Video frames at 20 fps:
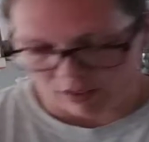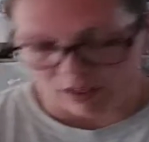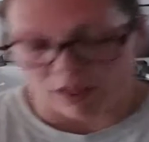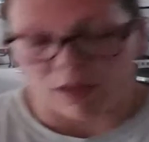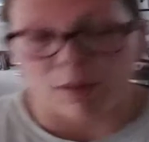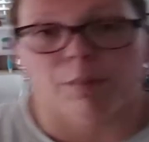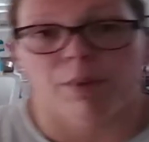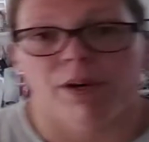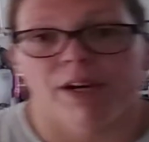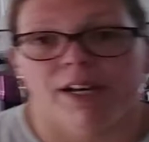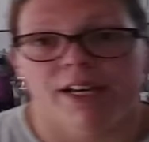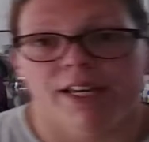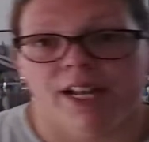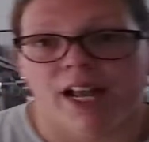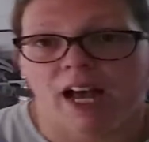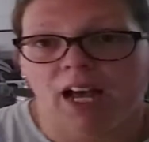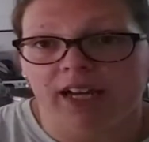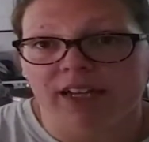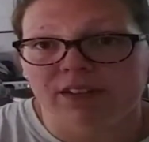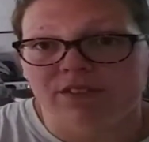But
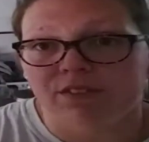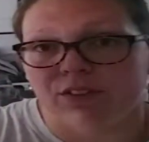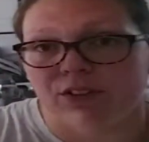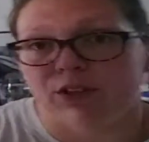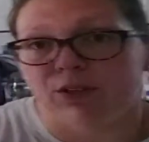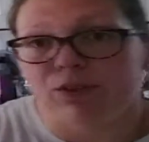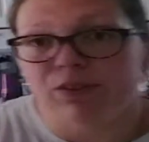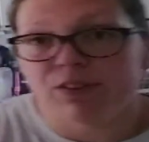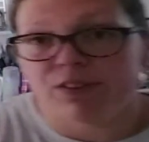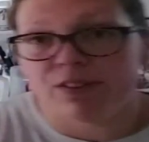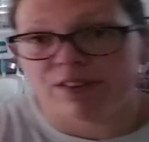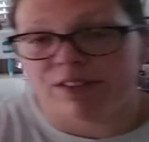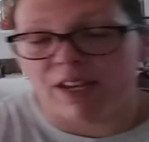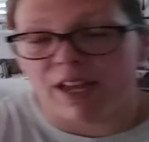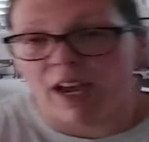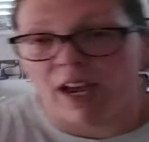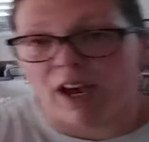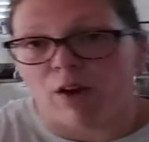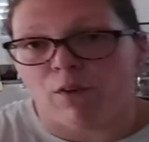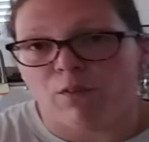I even use this
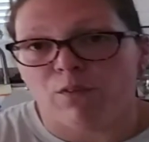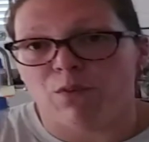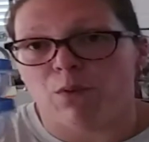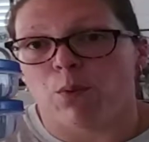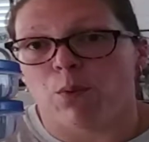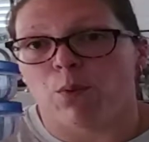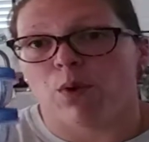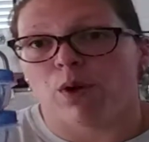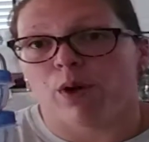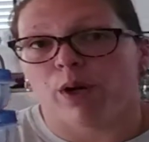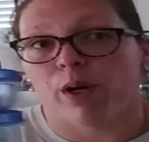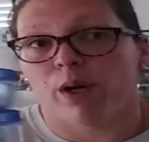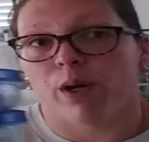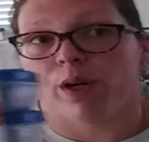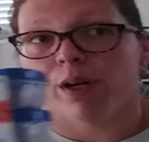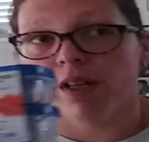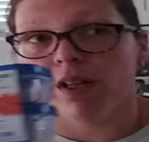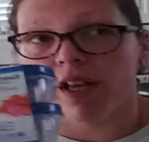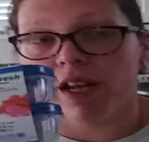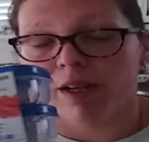now
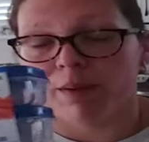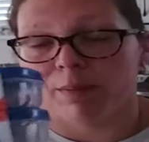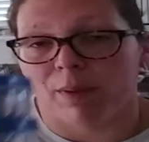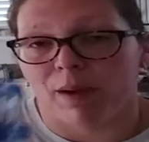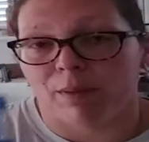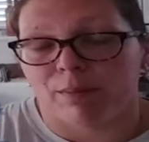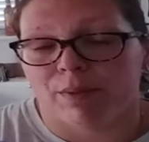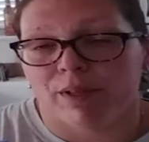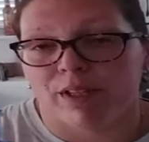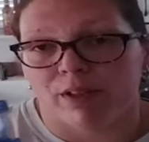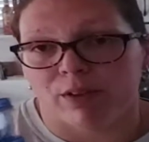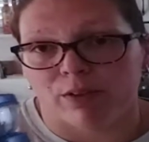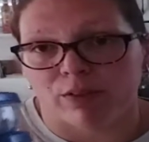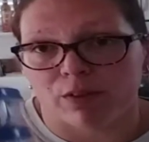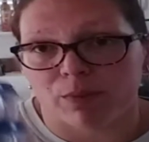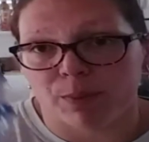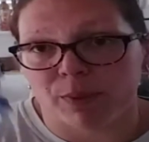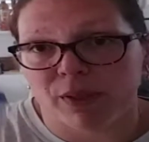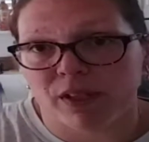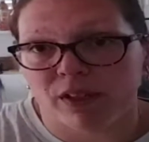for like my
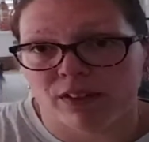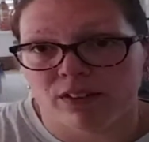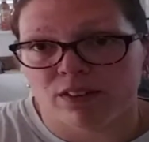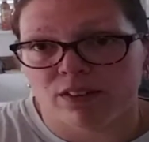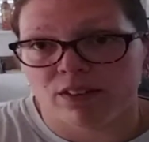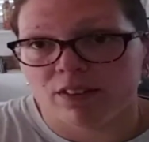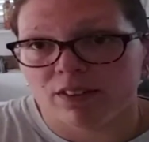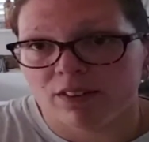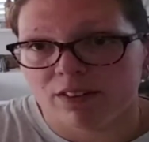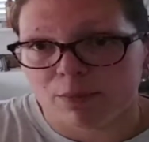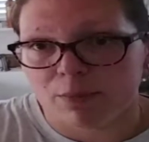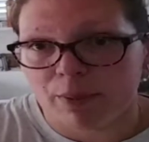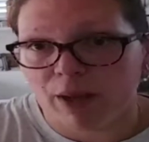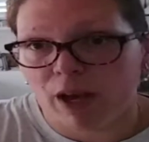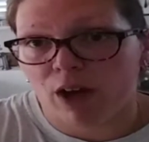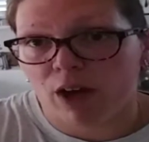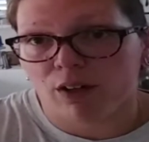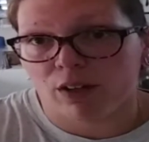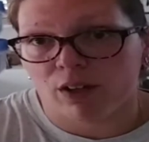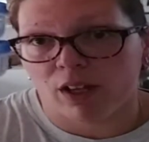meals, because this is
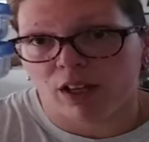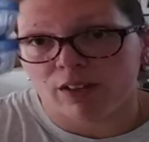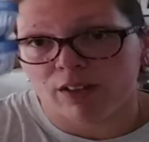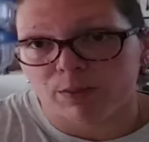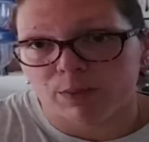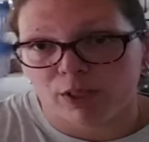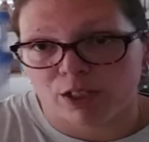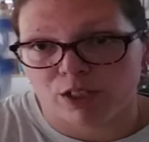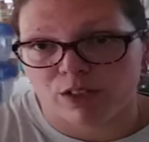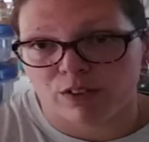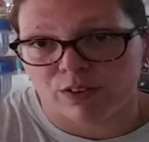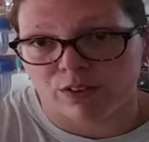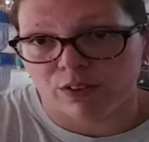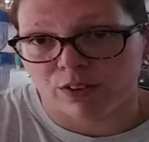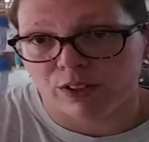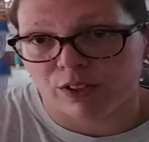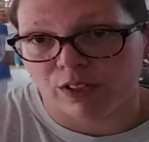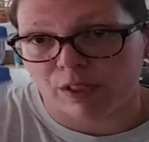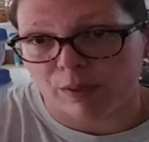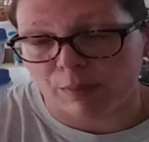about as much as
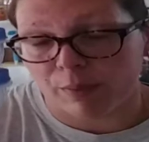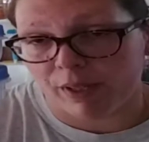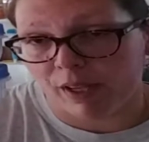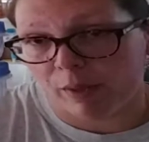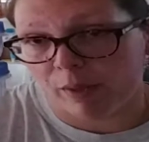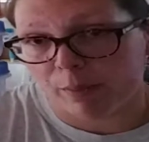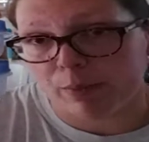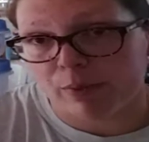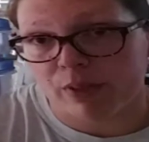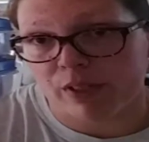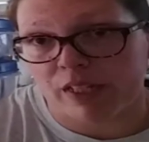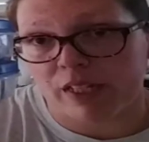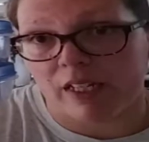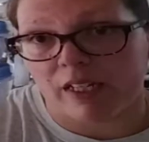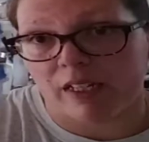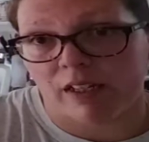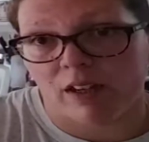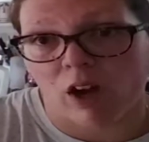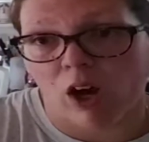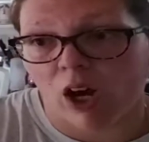you're going to be able to
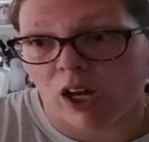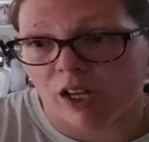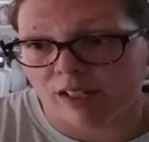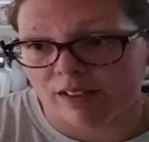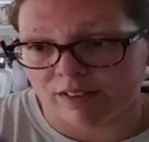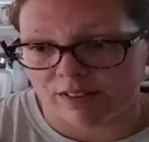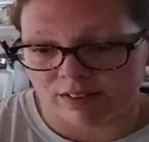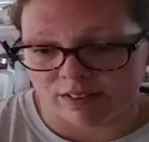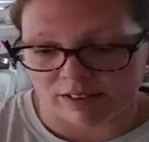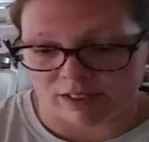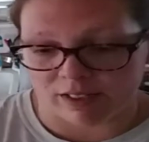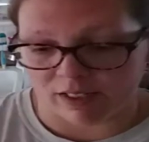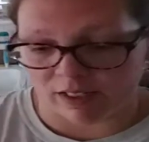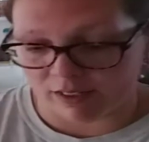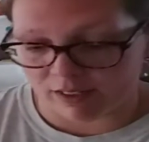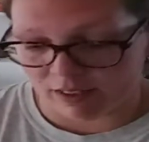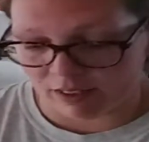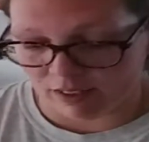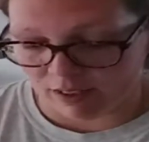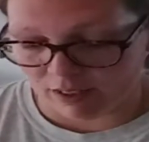eat, honestly.
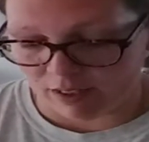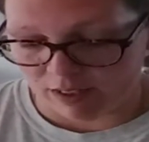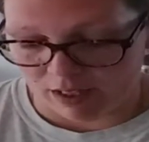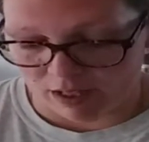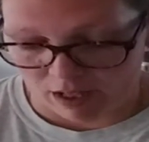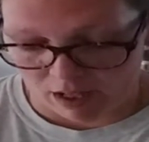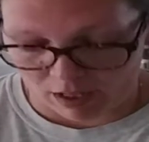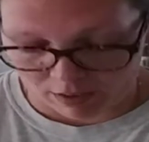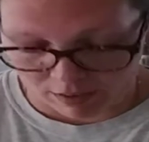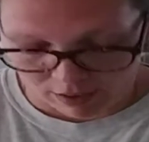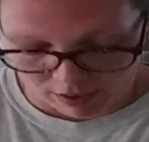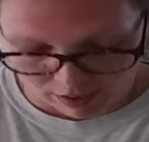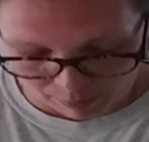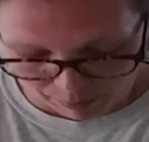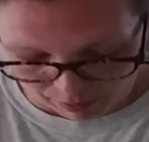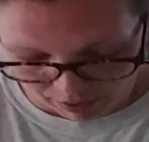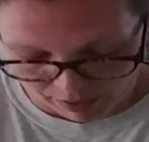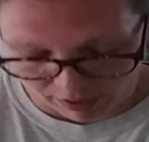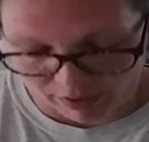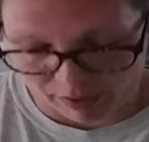I'll take
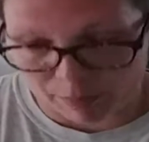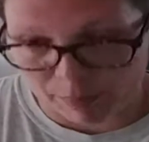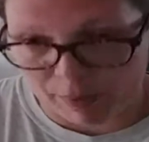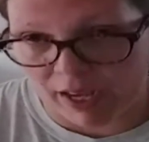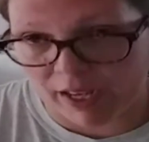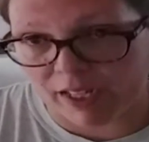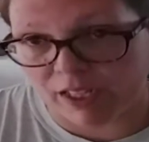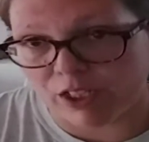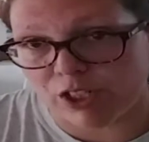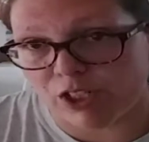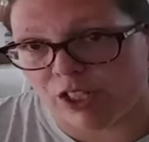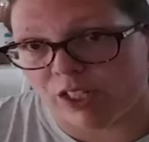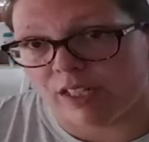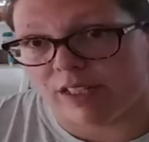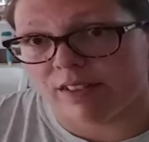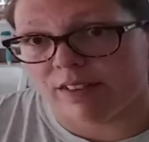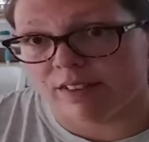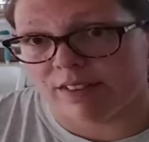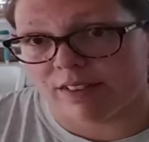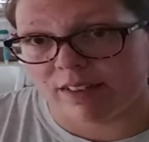them out of the packaging
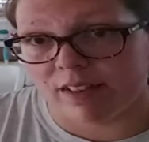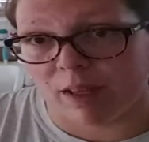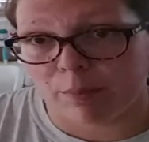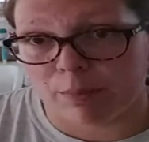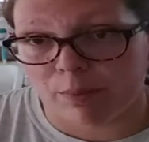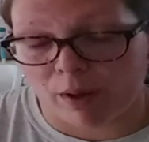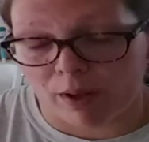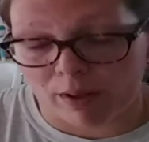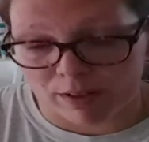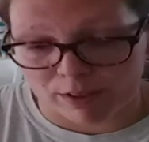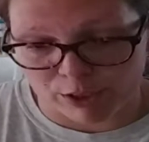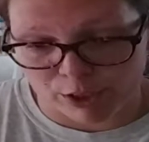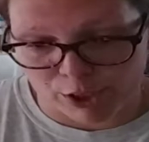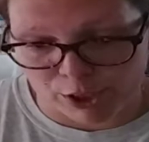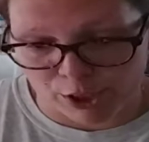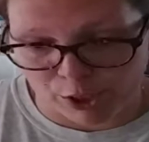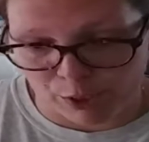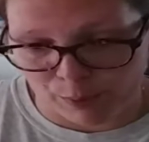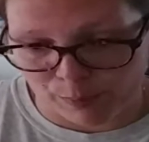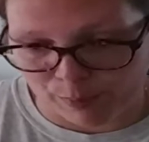because I probably
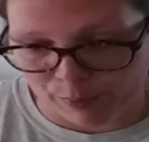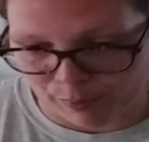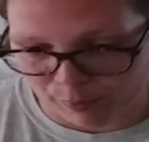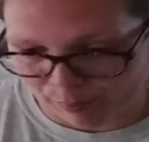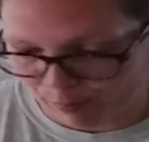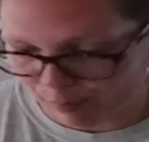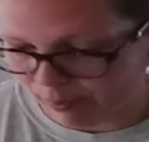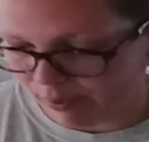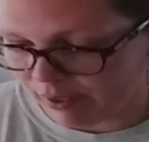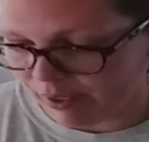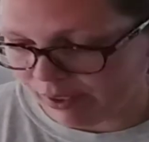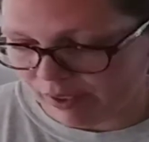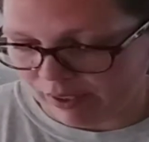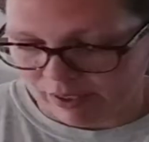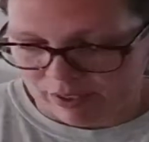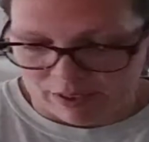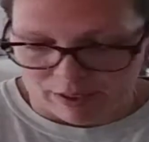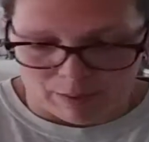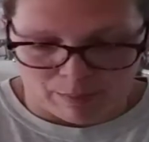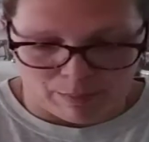should open them.
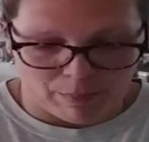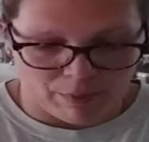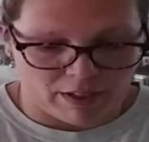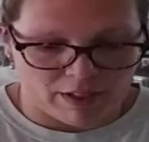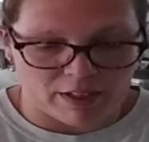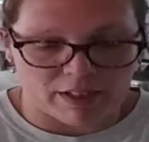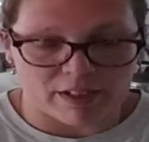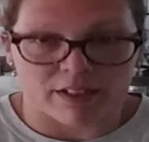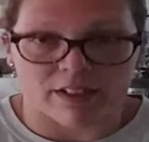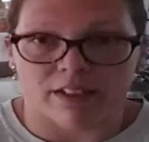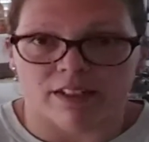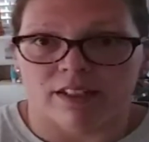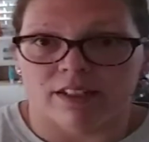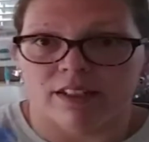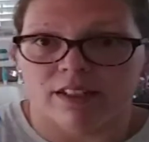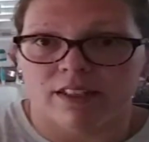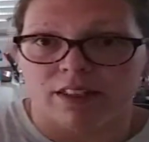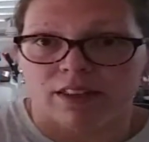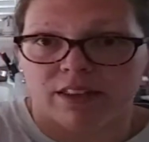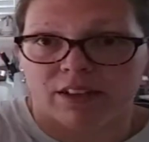But
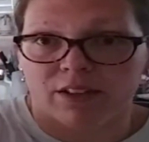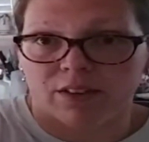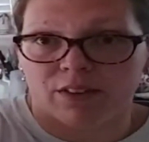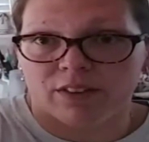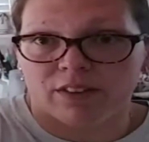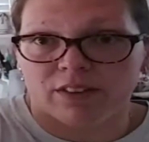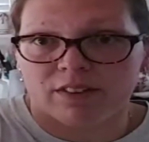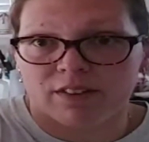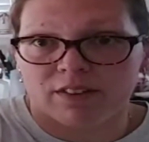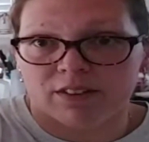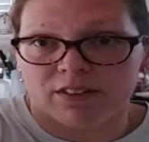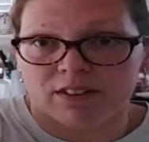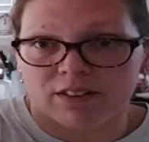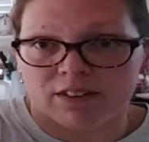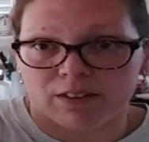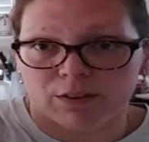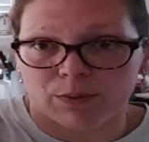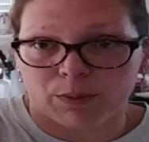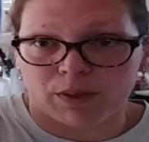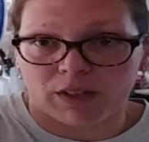they're this
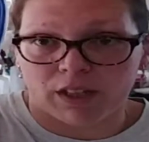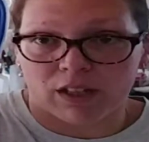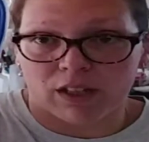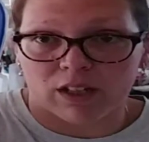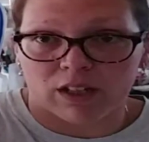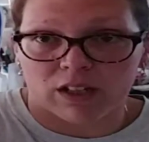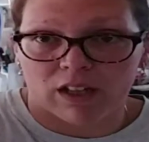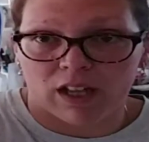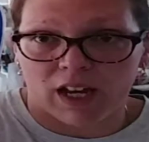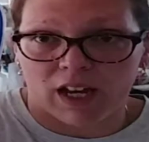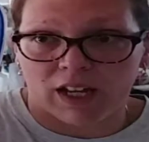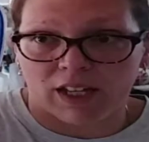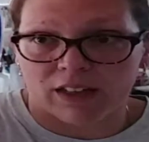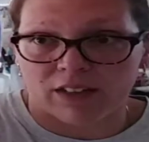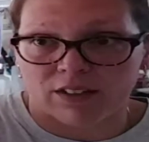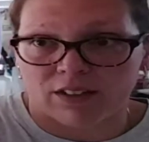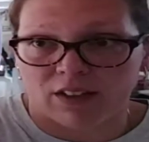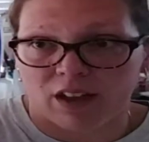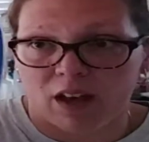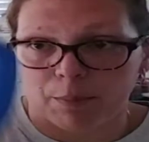is what they look like.
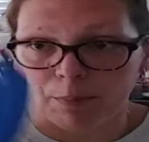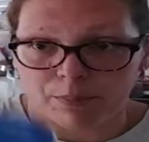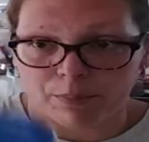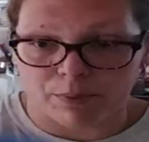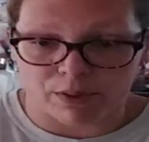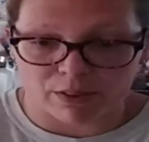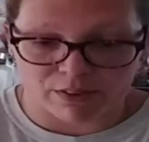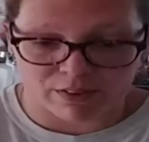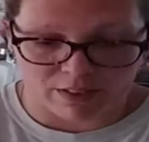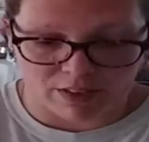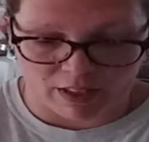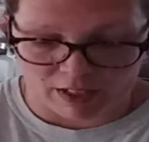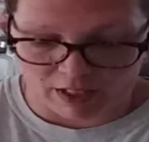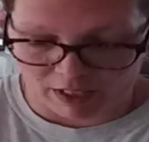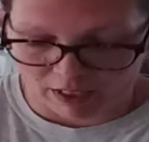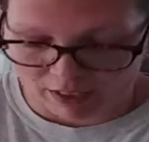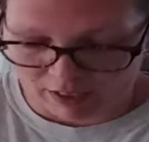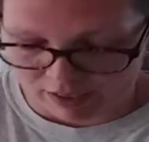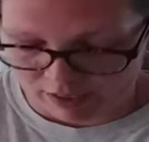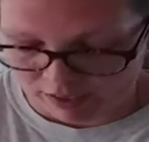The top looks like,